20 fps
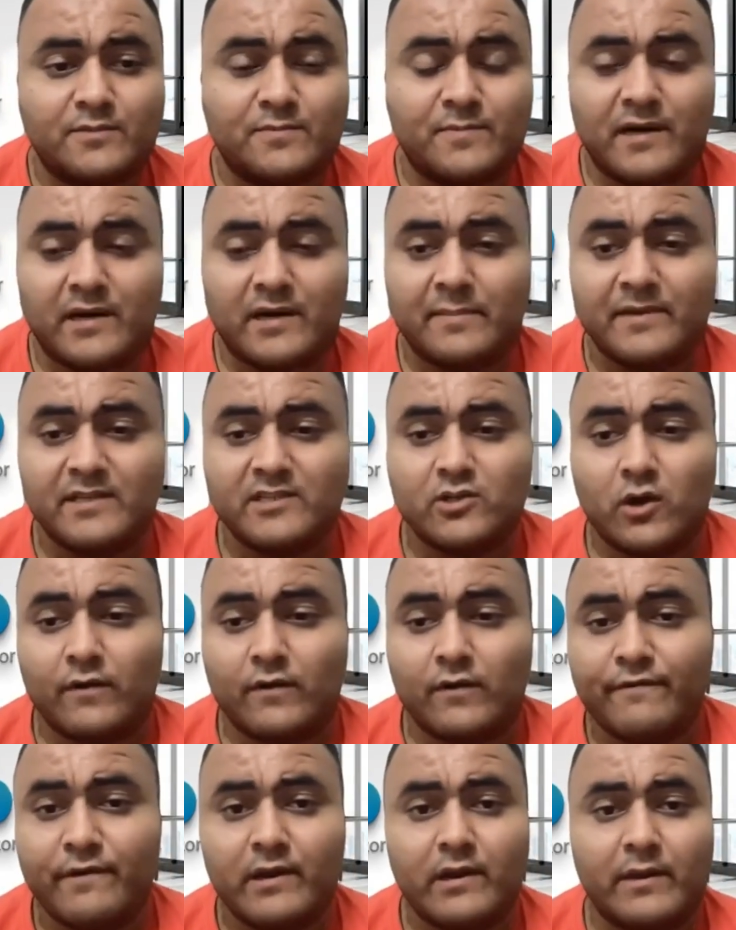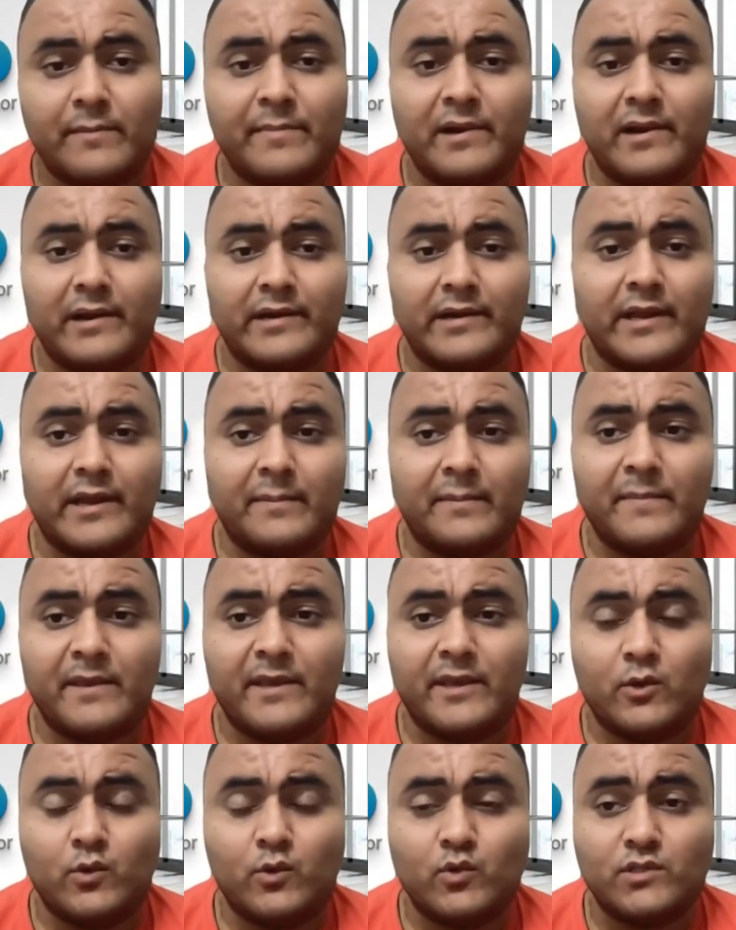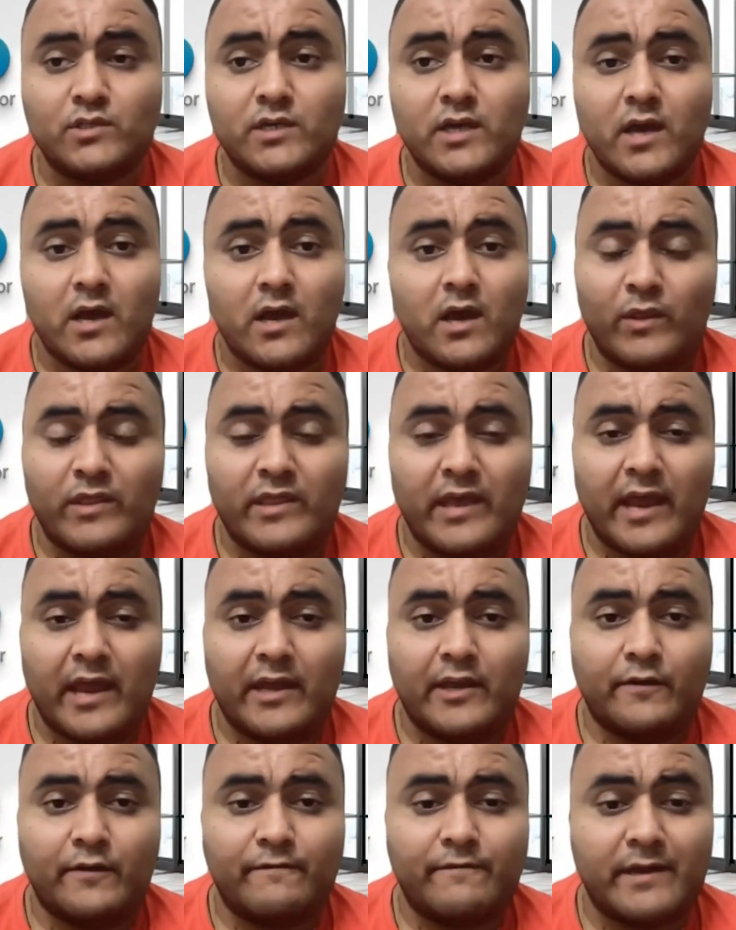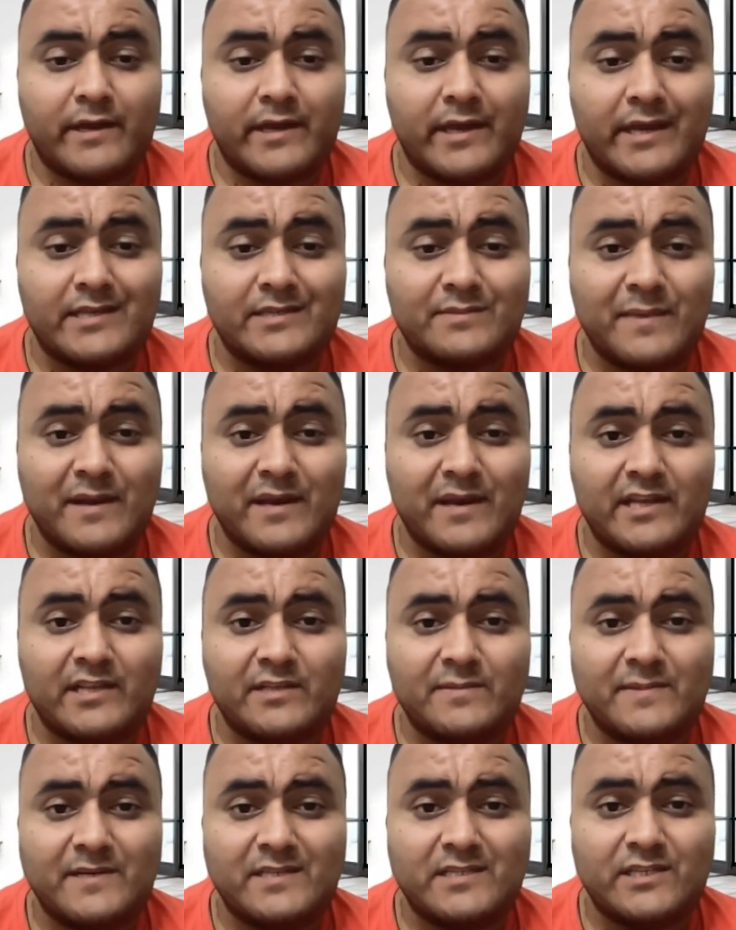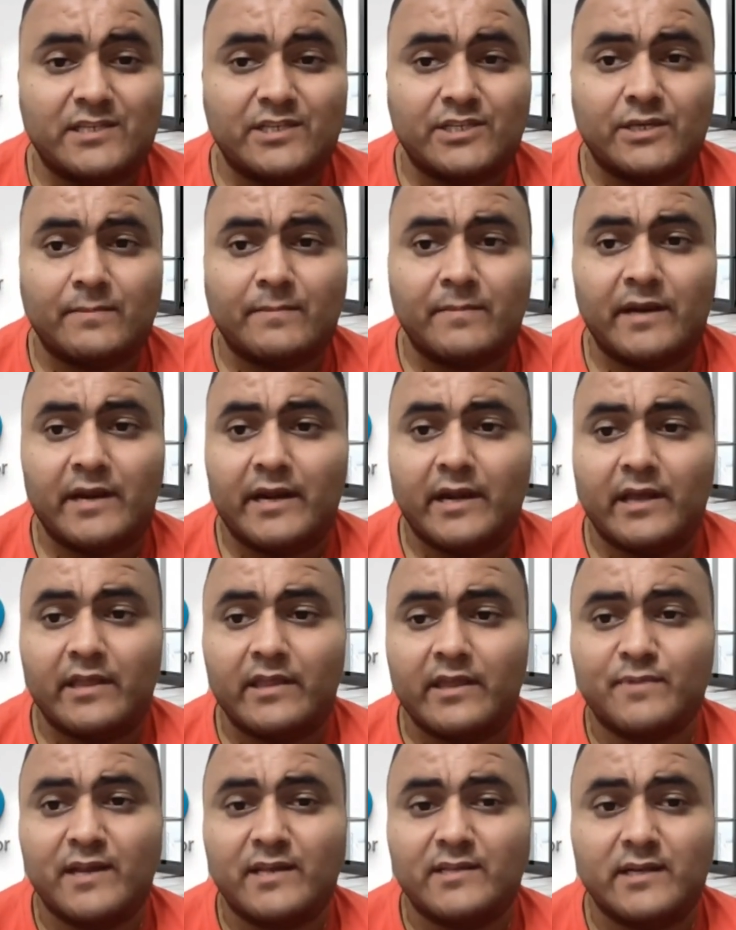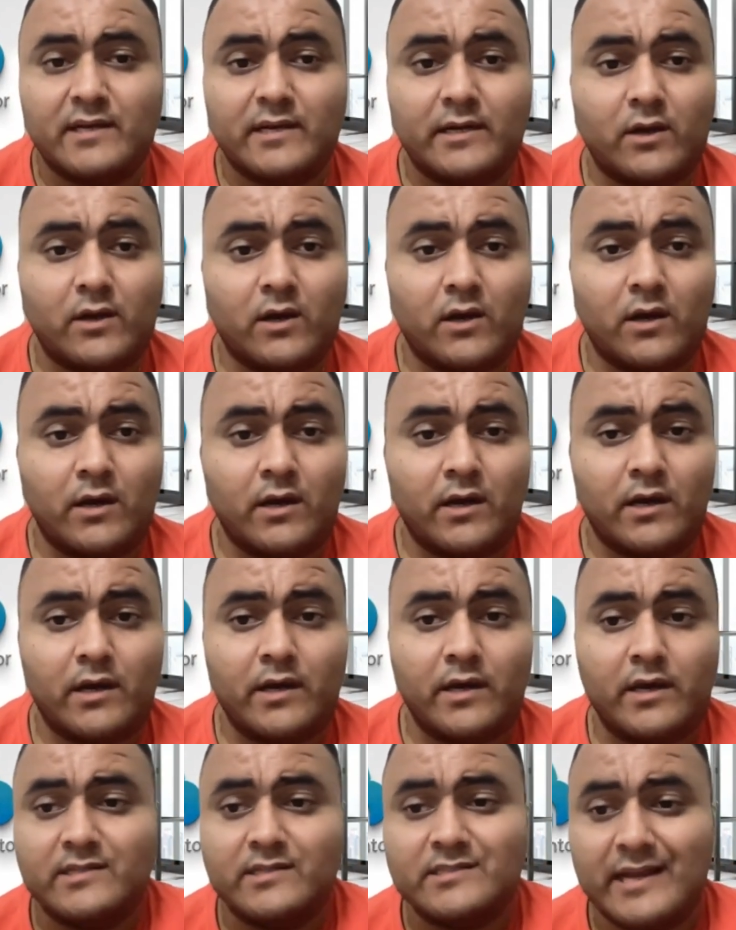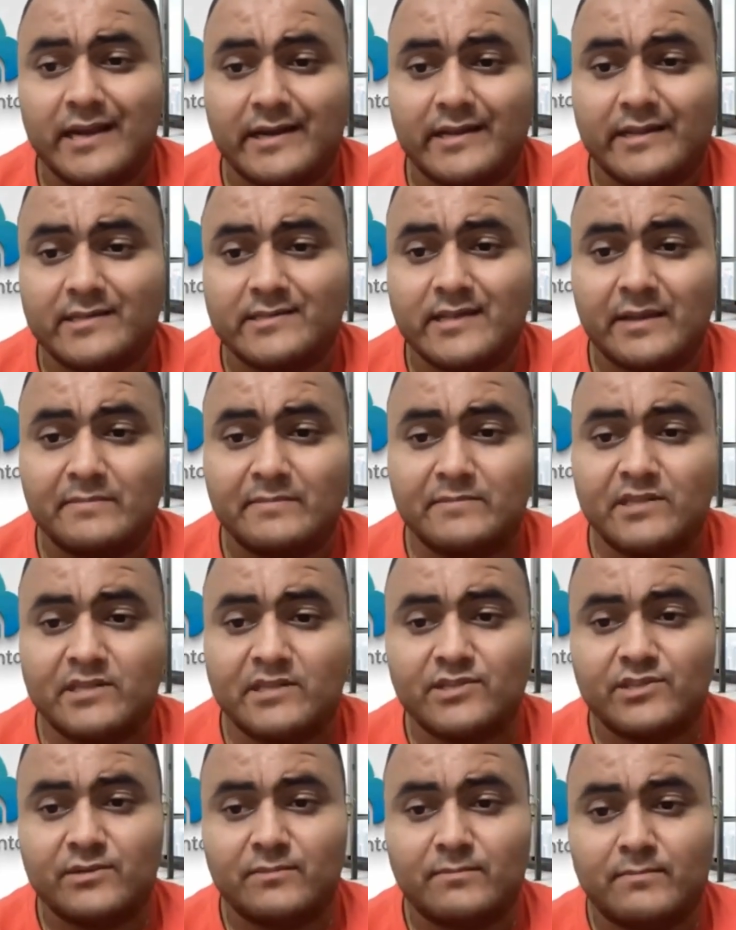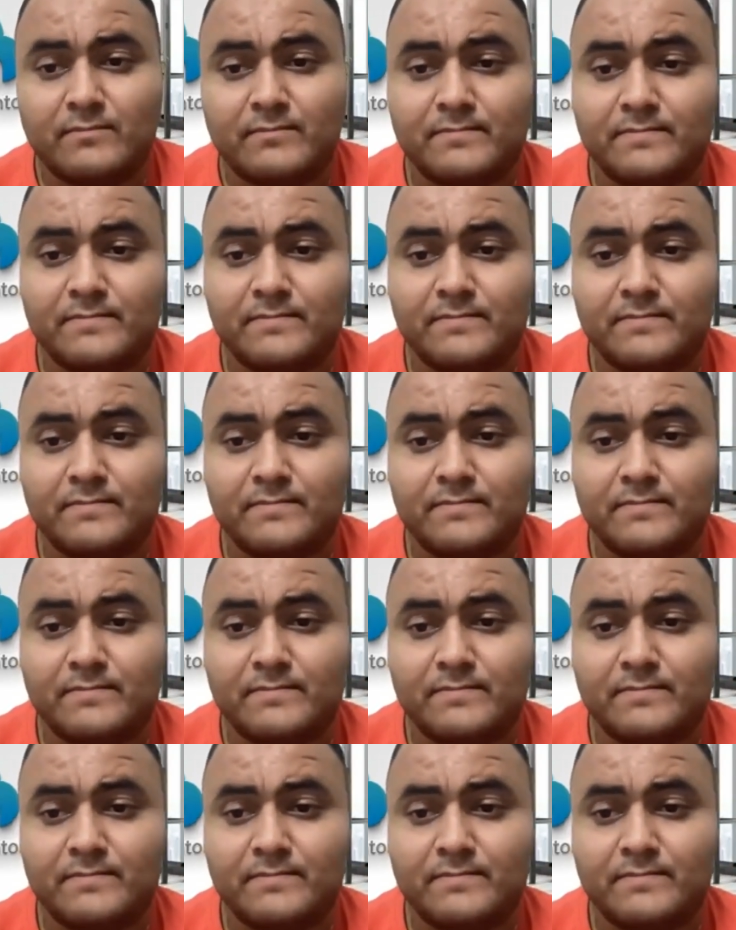is pretty much configurable and can be used with any of the case management system data present inside the same system.